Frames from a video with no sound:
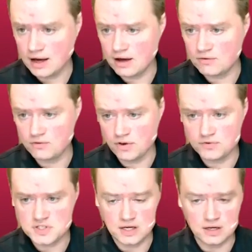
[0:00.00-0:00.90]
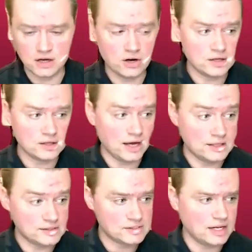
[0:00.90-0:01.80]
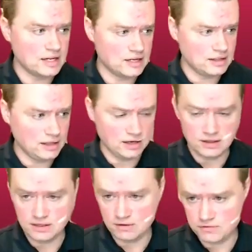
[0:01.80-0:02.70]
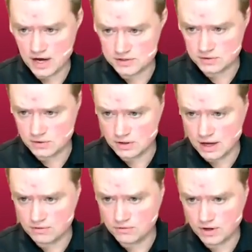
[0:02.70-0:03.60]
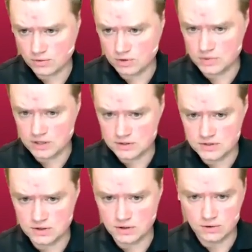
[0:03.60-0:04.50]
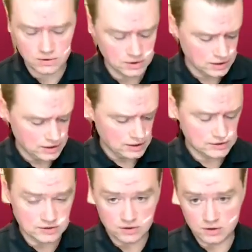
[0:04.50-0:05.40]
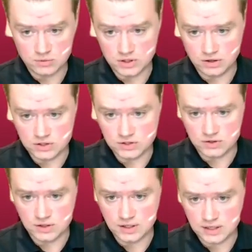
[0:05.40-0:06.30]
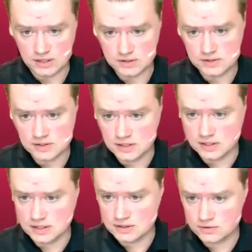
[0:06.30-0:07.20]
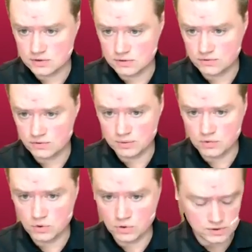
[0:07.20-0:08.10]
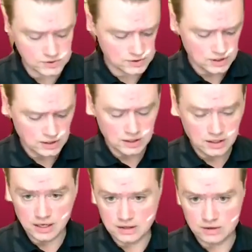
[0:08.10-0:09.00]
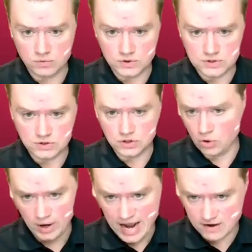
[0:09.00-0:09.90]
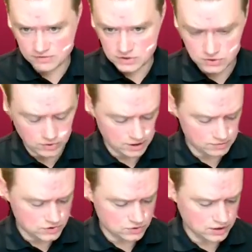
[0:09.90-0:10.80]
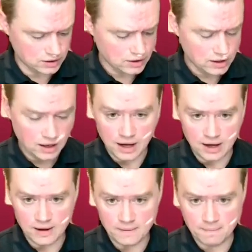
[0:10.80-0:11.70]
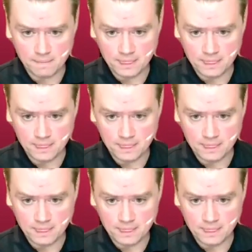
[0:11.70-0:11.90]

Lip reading: 15 here and set it anything faster than that. In fact, what I'm going to do is I'll come in here just so you can kind of see these. We'll do frame chords, and then we'll do, you don't have to do what I'm doing. And